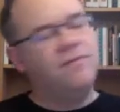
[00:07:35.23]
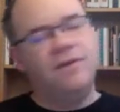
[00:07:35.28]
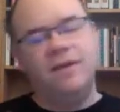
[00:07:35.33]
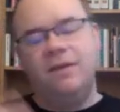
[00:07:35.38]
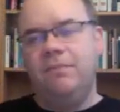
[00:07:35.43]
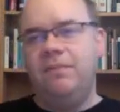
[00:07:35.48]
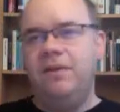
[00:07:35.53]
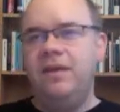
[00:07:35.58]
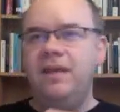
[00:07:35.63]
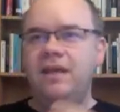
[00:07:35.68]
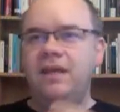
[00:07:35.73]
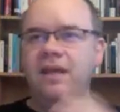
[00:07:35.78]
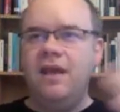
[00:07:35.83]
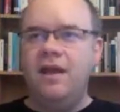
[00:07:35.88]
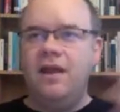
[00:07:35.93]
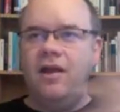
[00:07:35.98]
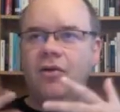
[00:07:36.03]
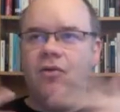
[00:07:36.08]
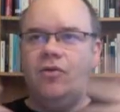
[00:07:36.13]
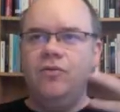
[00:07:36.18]
Wikipedia?
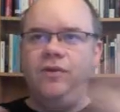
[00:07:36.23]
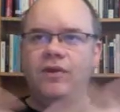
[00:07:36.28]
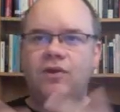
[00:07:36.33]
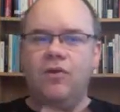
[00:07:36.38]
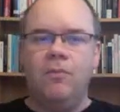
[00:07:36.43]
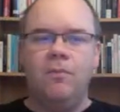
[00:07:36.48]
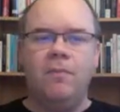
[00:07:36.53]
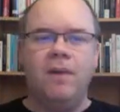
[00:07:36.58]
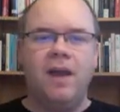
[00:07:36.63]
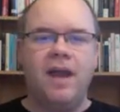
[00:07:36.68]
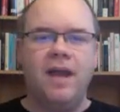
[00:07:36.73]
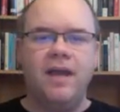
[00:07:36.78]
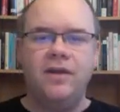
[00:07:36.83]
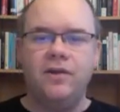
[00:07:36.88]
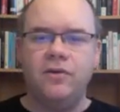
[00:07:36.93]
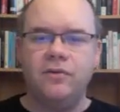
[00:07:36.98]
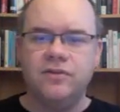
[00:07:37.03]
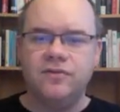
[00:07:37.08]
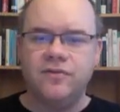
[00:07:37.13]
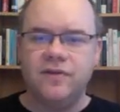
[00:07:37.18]
How could we combine
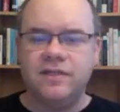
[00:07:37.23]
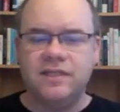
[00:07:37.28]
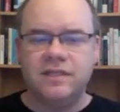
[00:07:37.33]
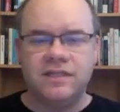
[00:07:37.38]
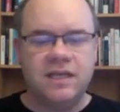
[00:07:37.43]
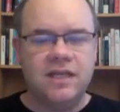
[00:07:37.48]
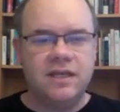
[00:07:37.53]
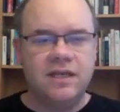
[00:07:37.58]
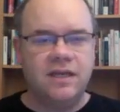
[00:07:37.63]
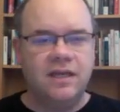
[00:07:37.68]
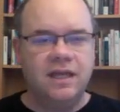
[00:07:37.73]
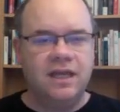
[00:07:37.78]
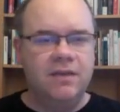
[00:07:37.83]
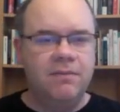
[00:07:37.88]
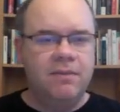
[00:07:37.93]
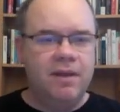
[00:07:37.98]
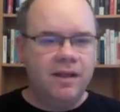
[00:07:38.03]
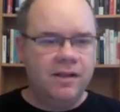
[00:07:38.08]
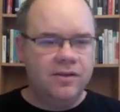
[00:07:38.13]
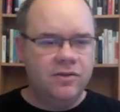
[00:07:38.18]
those things? I sent an
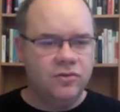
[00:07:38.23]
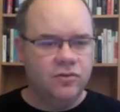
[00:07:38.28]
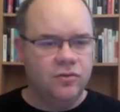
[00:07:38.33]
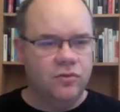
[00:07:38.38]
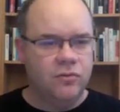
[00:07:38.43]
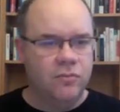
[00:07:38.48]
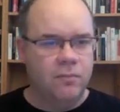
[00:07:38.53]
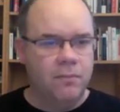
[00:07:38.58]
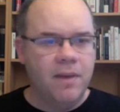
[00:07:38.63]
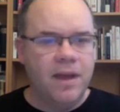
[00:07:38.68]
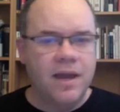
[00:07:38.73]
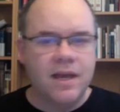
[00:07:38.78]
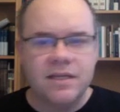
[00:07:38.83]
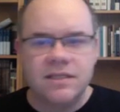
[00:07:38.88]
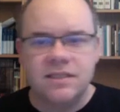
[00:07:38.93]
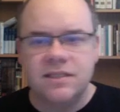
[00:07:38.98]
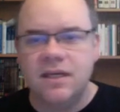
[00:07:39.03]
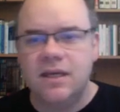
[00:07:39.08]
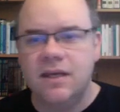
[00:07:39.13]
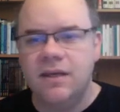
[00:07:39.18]
email to
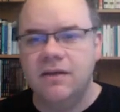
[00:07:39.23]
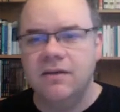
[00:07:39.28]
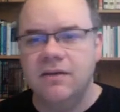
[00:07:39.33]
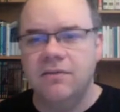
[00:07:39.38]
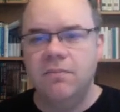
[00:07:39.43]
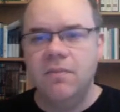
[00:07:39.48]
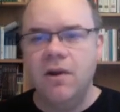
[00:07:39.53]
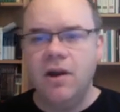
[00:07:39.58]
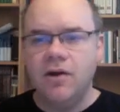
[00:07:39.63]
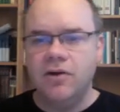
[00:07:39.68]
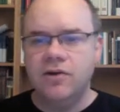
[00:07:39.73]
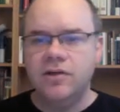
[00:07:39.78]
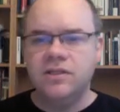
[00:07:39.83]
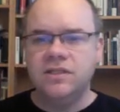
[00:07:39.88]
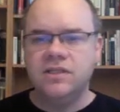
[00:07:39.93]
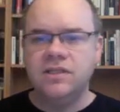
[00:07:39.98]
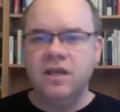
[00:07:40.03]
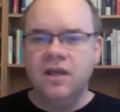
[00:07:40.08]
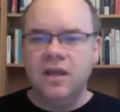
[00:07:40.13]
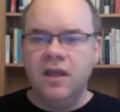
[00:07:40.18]
Max and
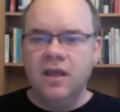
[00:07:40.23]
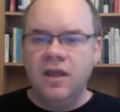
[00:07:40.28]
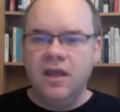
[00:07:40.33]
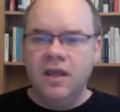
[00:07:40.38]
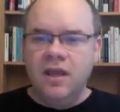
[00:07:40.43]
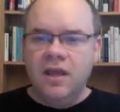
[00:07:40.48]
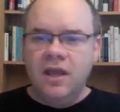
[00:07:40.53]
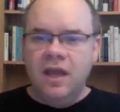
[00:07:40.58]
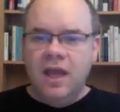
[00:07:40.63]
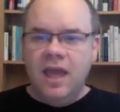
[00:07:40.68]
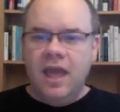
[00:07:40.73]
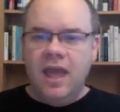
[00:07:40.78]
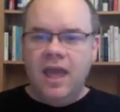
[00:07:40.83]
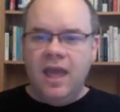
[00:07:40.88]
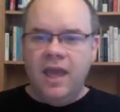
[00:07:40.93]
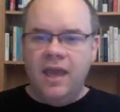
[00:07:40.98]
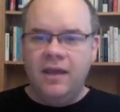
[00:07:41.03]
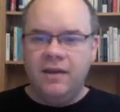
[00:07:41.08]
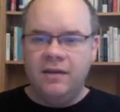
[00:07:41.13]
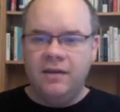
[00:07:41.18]
Markus,
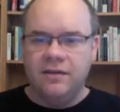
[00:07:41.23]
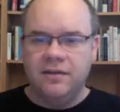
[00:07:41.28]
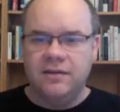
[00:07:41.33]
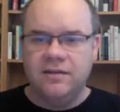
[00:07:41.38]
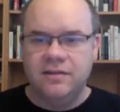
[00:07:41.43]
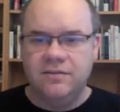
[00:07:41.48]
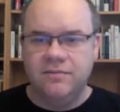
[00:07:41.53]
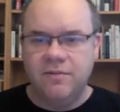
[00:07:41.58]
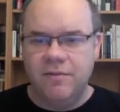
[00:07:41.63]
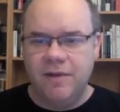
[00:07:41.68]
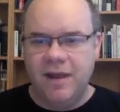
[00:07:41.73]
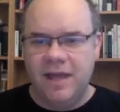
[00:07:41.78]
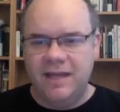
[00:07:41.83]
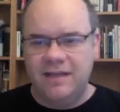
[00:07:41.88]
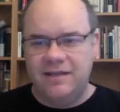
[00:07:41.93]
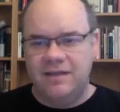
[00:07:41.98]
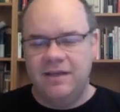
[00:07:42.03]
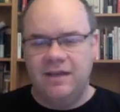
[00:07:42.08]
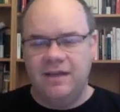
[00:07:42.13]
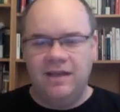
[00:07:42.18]
and we were like
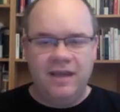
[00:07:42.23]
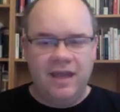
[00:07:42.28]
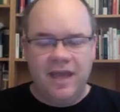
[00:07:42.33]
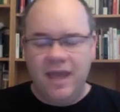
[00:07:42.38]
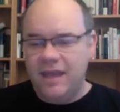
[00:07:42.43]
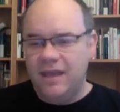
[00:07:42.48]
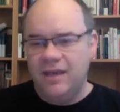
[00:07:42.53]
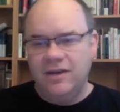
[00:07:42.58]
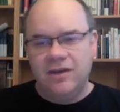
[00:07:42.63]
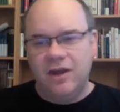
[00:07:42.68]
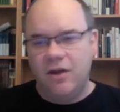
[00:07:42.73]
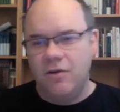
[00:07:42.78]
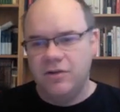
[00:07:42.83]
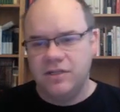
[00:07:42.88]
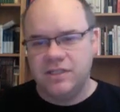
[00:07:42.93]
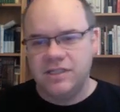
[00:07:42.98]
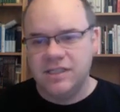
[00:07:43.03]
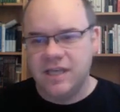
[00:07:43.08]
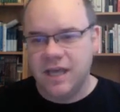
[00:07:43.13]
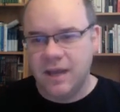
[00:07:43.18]
hacking down
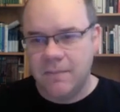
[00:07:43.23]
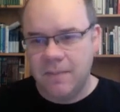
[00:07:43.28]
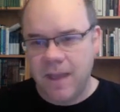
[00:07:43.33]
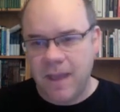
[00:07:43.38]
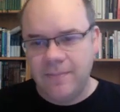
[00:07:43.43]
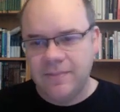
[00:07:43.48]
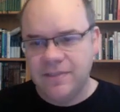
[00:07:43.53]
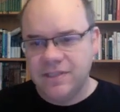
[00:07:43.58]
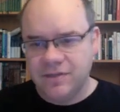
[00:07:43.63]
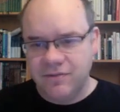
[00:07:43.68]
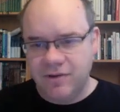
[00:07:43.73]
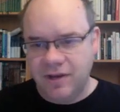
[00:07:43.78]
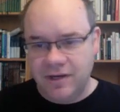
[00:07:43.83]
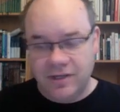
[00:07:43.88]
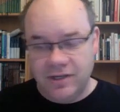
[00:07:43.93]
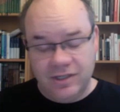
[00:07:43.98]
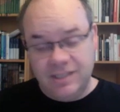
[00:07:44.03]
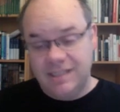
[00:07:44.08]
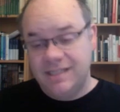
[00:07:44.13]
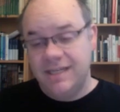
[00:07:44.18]
some abstract
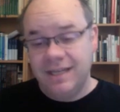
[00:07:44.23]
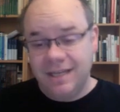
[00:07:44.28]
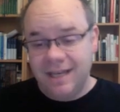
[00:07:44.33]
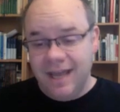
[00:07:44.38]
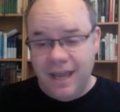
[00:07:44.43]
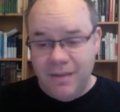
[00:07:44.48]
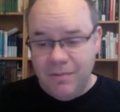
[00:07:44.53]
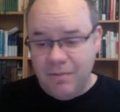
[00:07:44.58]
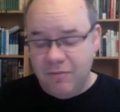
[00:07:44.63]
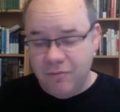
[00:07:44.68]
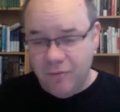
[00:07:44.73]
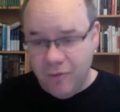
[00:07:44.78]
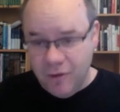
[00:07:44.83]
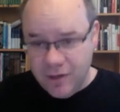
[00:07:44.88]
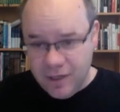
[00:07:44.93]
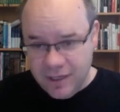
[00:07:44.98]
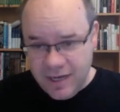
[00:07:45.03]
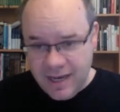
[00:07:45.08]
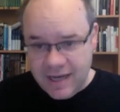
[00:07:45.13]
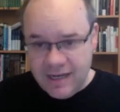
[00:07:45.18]
just the day before the
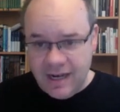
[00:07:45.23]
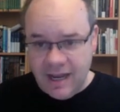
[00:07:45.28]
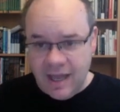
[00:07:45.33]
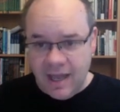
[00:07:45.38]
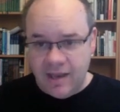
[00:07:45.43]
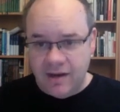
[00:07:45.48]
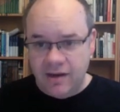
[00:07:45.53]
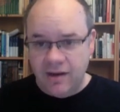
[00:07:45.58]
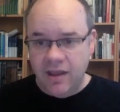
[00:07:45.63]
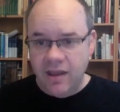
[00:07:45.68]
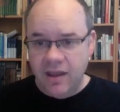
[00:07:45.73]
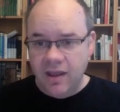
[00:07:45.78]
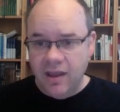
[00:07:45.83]
deadline,